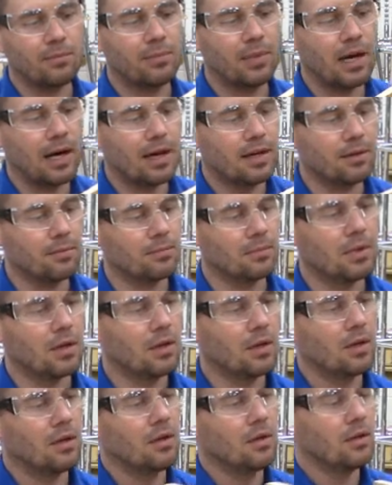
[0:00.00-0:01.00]
bottom.
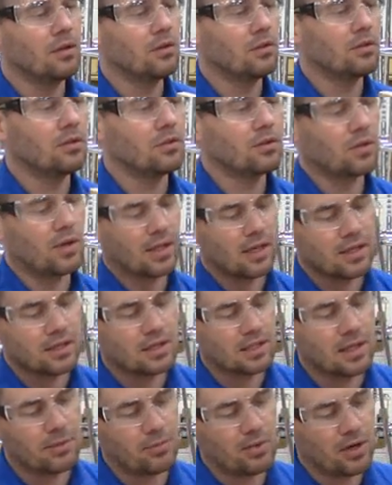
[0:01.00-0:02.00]
So I can
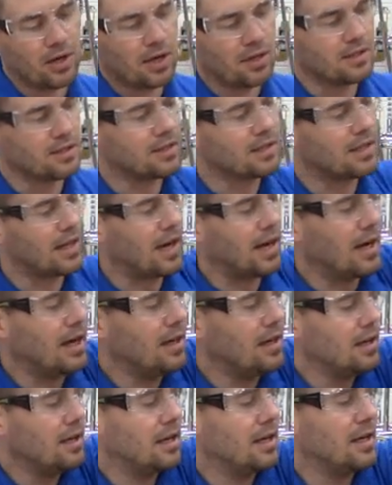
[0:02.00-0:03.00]
tip it on its
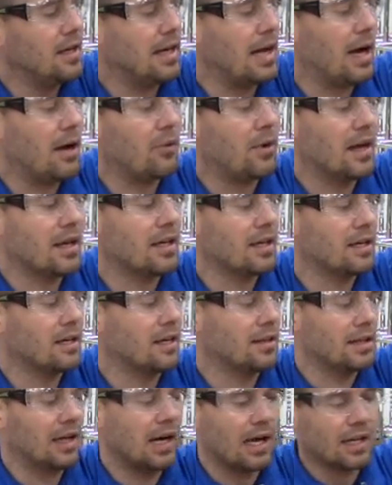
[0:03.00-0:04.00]
side, and now I can
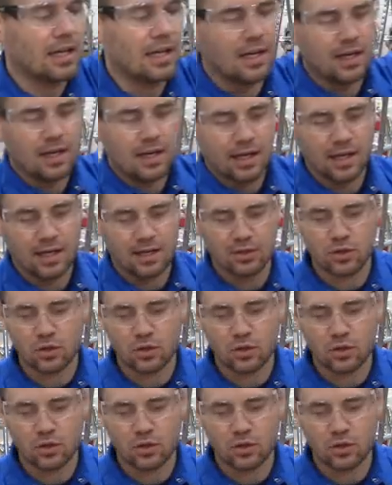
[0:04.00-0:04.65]
unlock it and